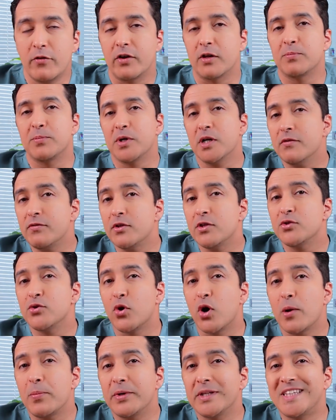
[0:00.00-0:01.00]
Well, peripheral
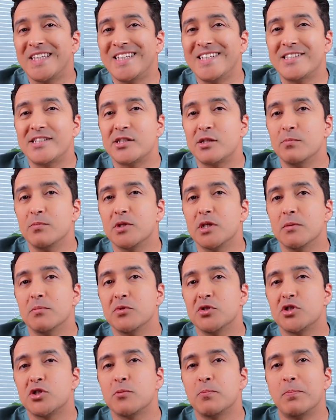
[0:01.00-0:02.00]
neuropathy
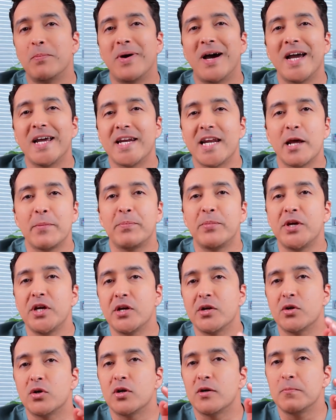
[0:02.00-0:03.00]
symptoms might
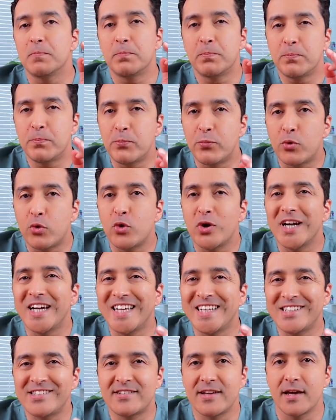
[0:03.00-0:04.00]
appear
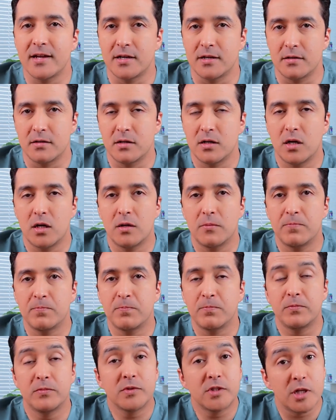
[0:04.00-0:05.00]
pretty sudden,
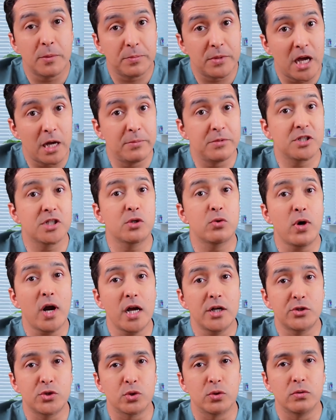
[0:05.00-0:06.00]
sometimes
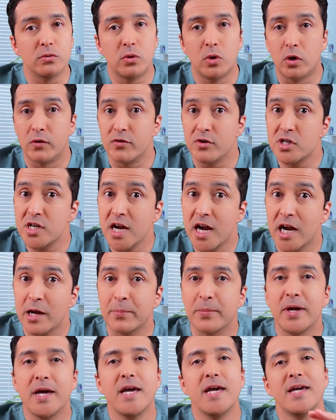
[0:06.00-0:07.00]
gradual over
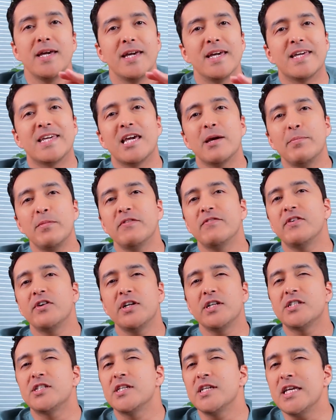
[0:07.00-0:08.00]
time. It can be
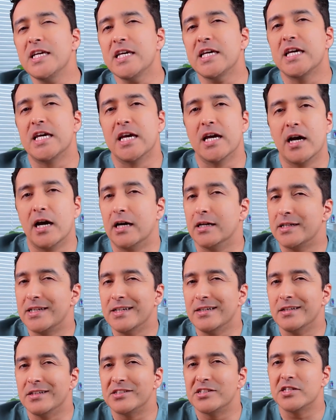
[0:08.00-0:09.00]
very sneaky
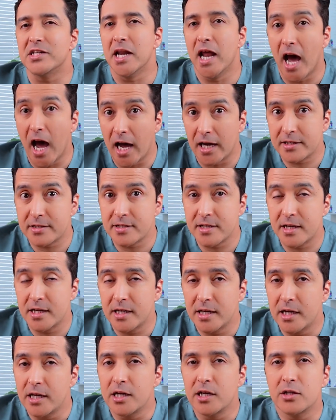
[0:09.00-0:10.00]
until it's not.
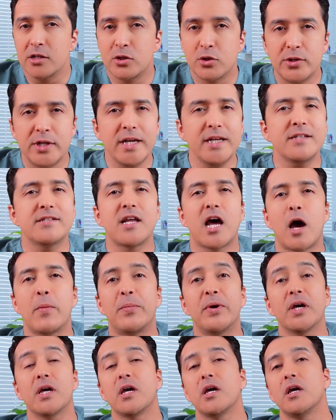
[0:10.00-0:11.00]
Today's
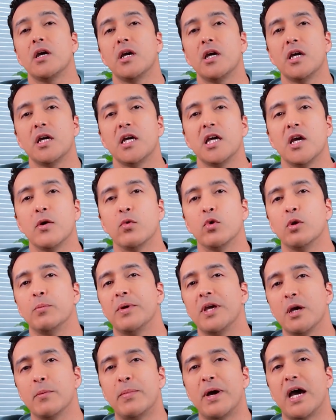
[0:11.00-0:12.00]
topic, it will
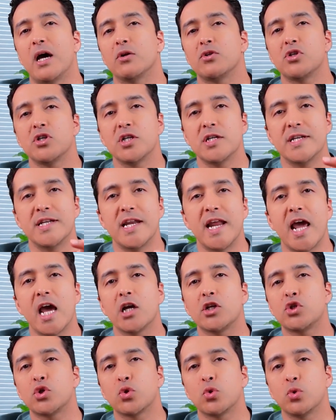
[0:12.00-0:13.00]
be about
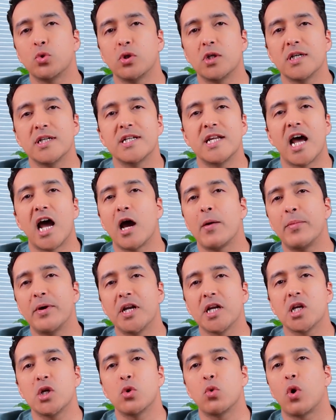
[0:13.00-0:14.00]
natural
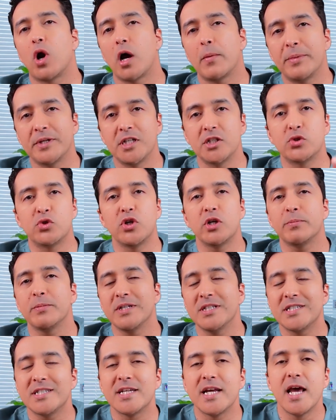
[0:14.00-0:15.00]
diabetic neuropathy
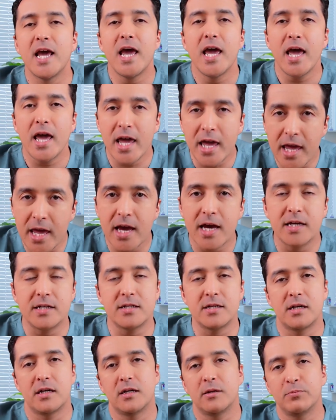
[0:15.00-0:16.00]
treatments
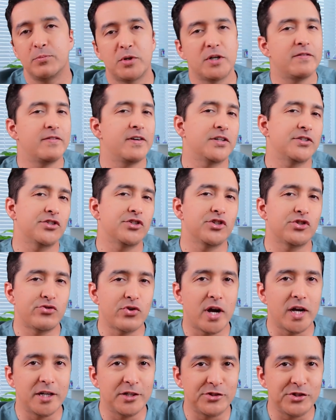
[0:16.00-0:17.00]
and prevention
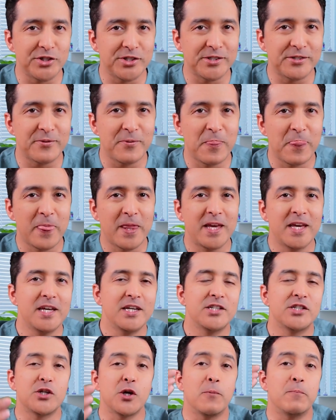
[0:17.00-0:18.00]
strategies.
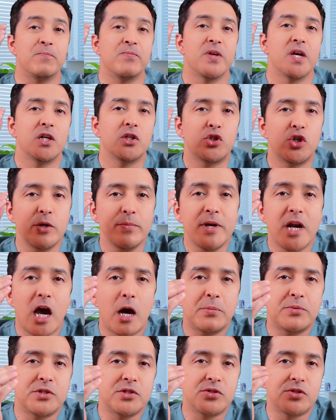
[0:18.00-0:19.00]
So, treatment
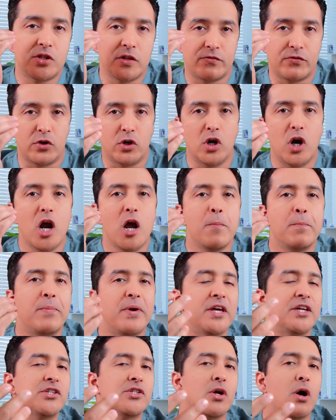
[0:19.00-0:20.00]
options differ
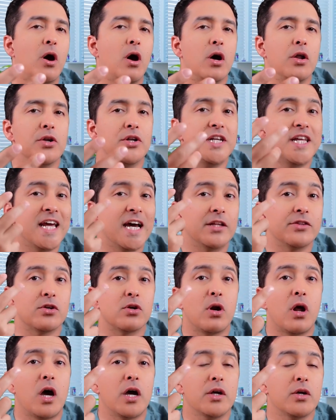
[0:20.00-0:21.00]
based on the
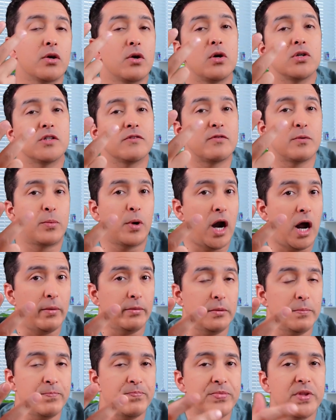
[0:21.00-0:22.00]
underlying cause of the
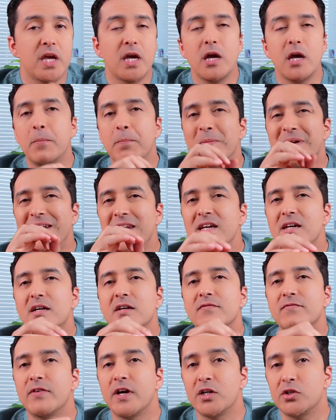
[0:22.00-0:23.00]
problem. Many
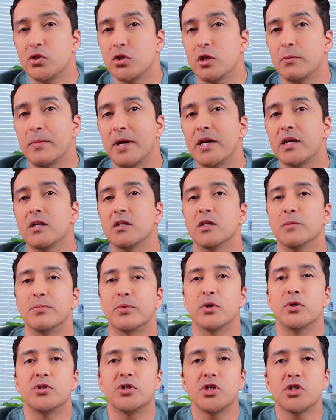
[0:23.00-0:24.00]
conventional medical
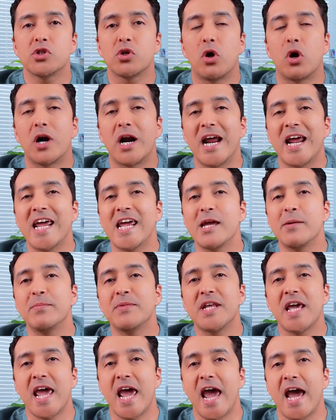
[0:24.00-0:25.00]
approaches are
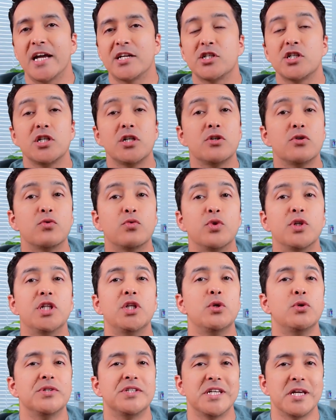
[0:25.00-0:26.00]
aimed at
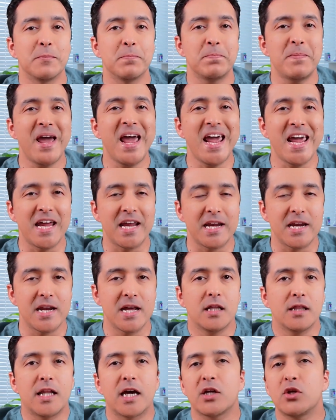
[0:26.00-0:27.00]
reducing pain.
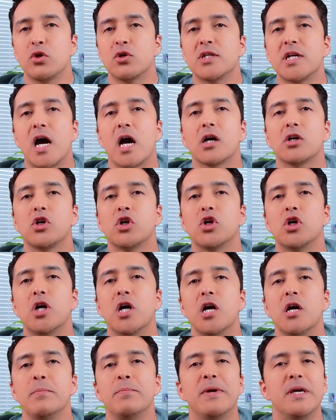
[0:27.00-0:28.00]
Like your
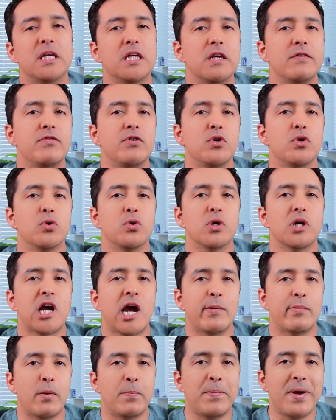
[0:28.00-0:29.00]
doctor may give you
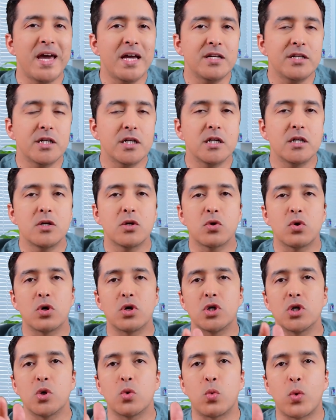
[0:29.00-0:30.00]
gabapentin
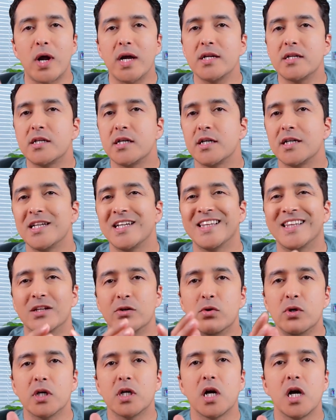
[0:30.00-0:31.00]
or Neurontin,
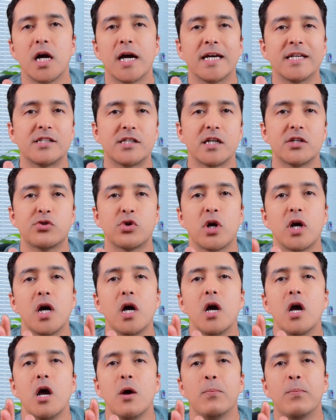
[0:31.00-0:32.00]
Lyrica,
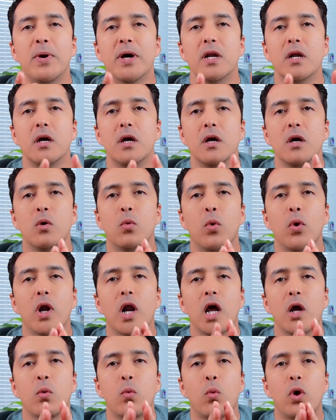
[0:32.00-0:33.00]
etc. But
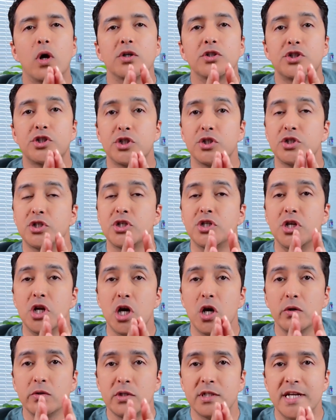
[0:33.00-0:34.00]
what I want you to
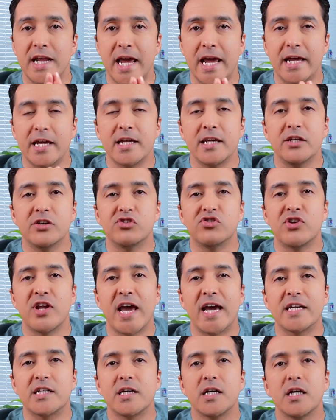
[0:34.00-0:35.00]
know today is
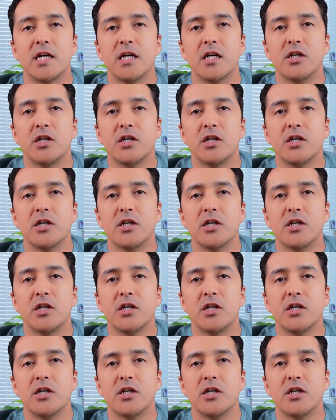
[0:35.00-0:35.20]
that